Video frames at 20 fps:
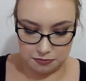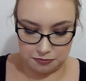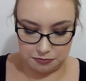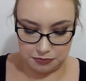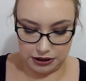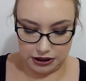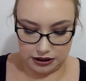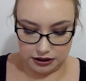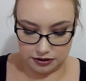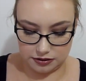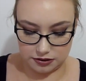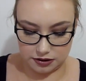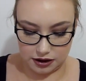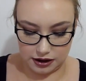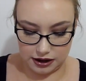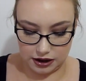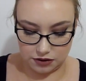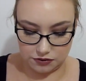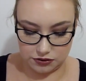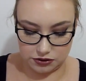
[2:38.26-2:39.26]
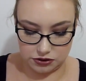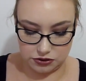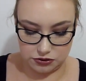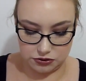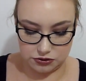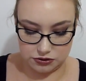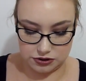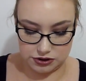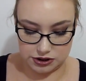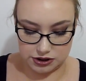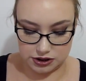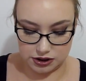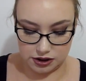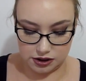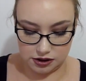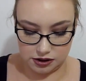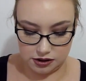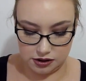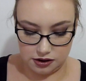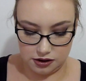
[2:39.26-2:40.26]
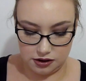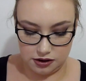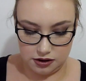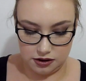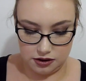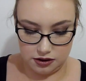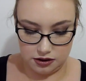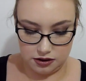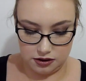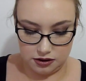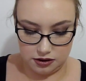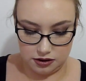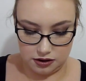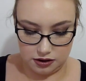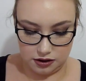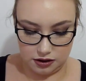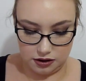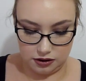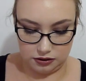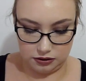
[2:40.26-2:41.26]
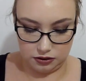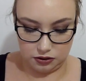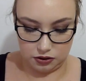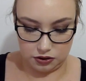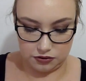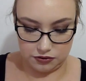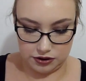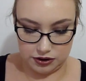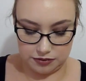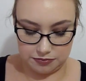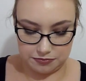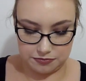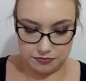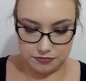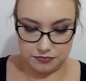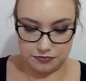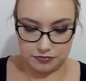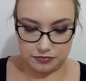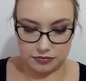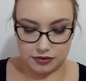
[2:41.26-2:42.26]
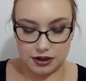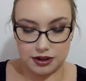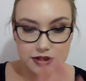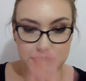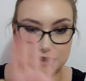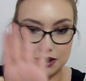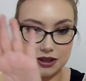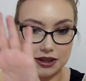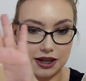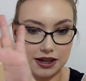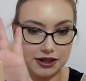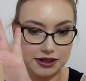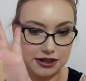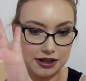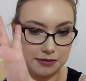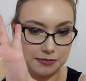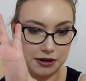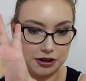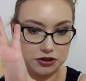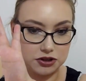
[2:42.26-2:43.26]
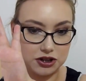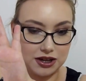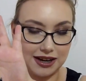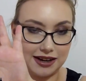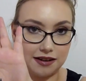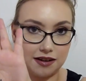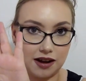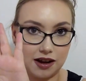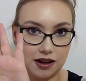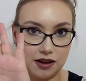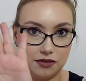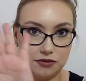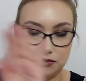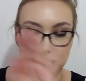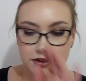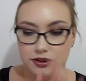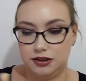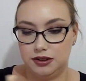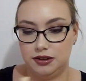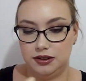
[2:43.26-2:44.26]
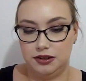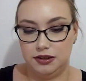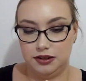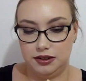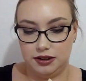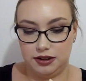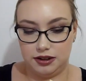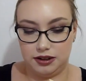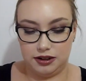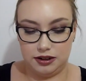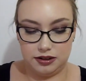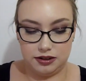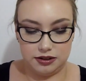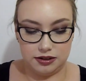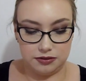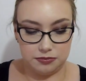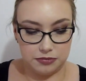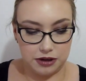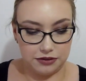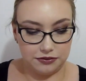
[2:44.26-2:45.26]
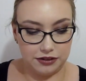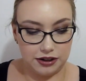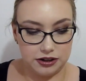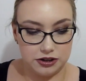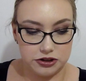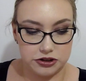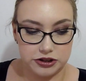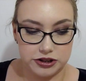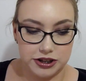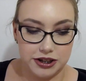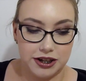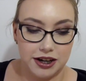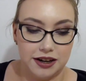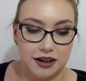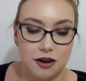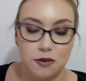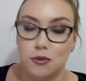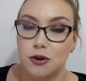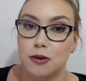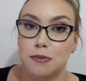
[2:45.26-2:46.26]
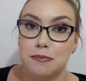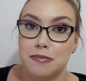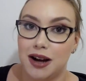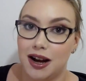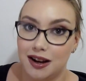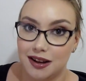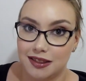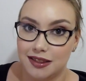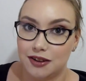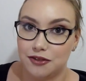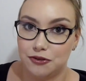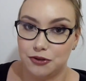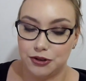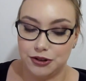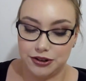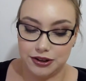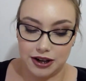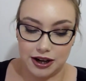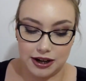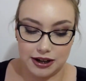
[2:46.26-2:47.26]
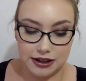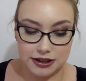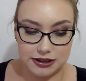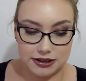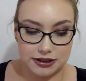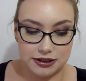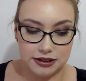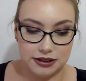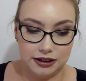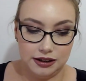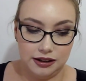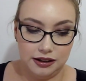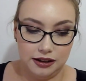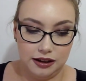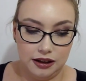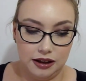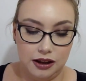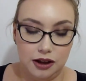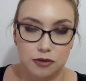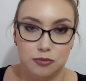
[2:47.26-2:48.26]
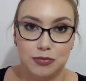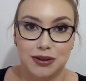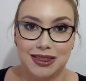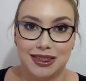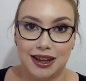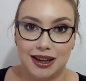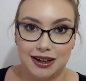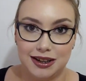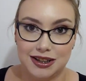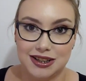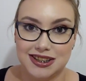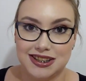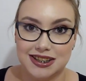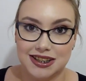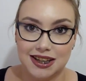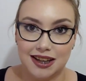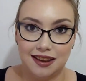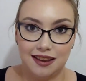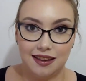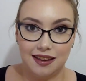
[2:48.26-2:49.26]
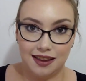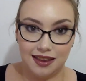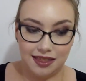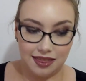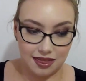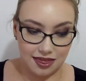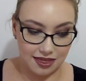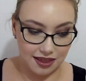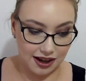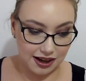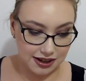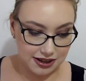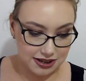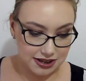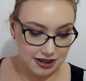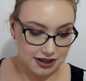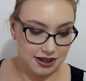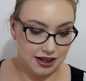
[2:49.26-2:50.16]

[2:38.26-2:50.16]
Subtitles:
but I haven't used a lot of it. So that is how much I have in my Vanish stick, and I will mark that for you guys, but that is that.